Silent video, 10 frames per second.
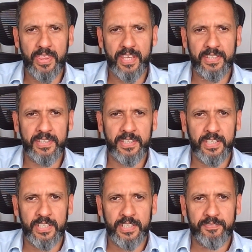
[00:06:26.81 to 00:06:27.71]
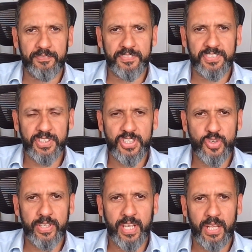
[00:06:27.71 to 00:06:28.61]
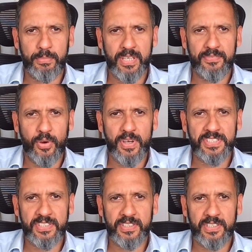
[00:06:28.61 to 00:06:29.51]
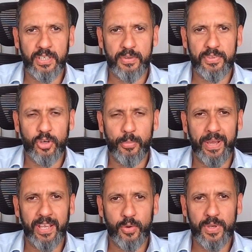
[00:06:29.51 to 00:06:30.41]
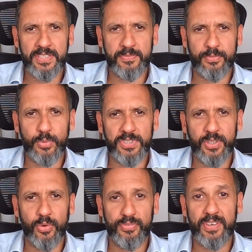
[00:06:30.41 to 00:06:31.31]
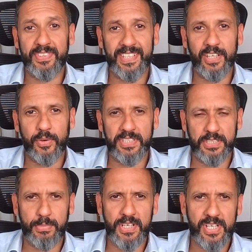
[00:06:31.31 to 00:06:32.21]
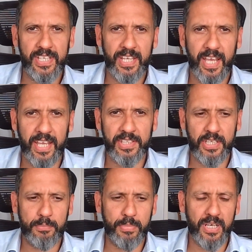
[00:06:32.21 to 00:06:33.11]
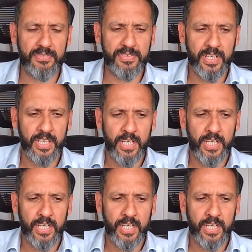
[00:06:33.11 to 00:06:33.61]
then surgery can be advised, you know, if the cob angle is 40 or 50 degrees especially and above.